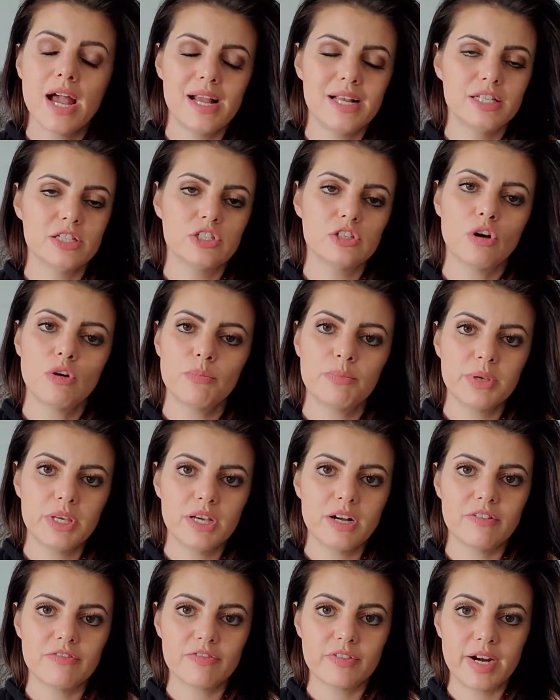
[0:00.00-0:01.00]
and don't
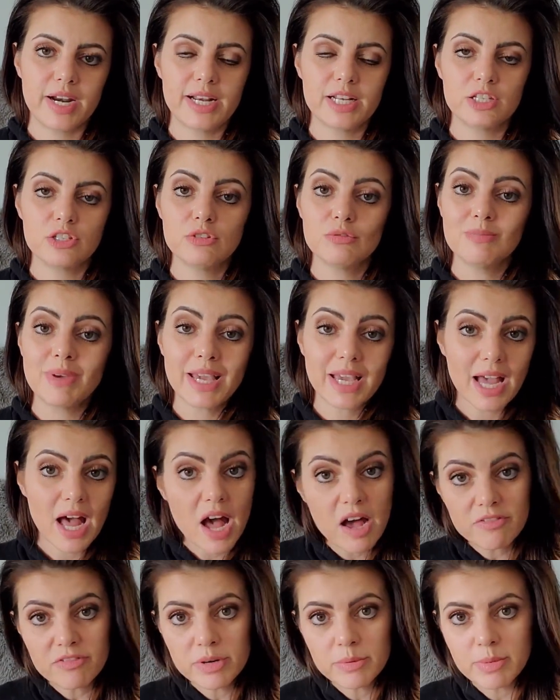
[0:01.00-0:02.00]
be afraid to make
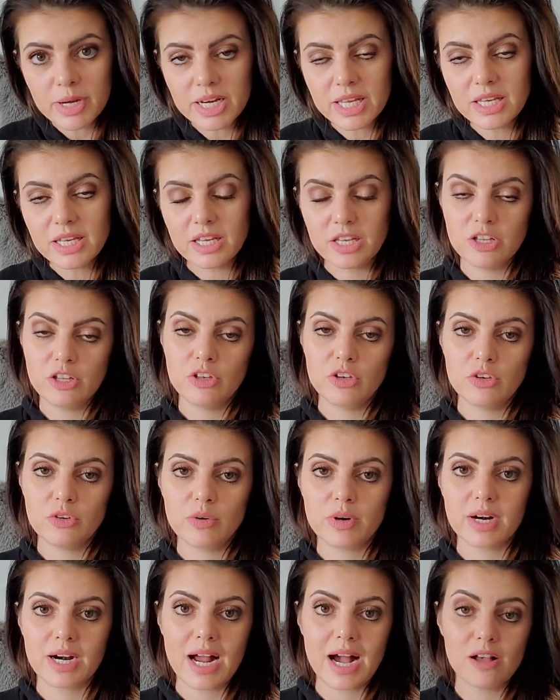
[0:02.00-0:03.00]
everybody in
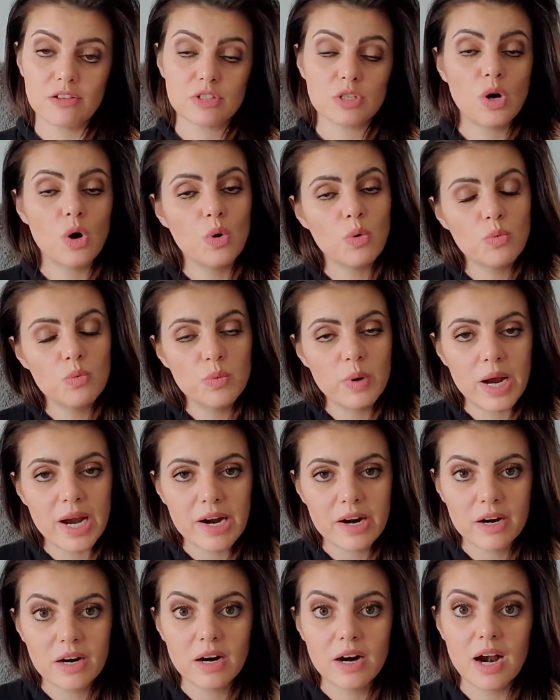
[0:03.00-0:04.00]
your house
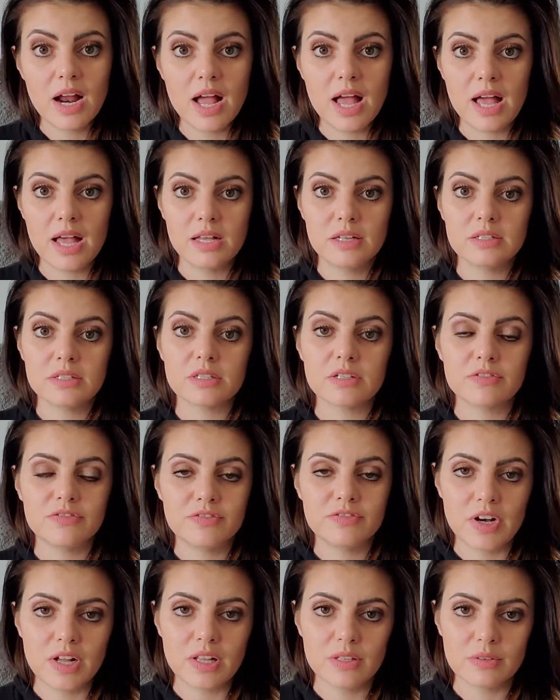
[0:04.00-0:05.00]
aware and
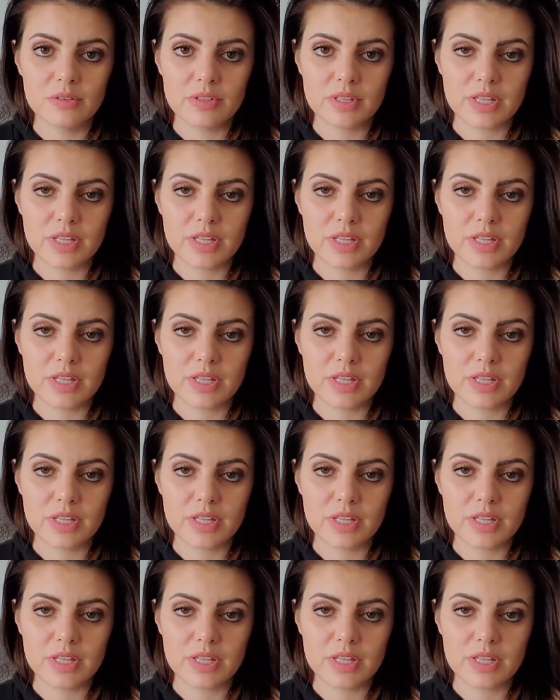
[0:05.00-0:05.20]
follow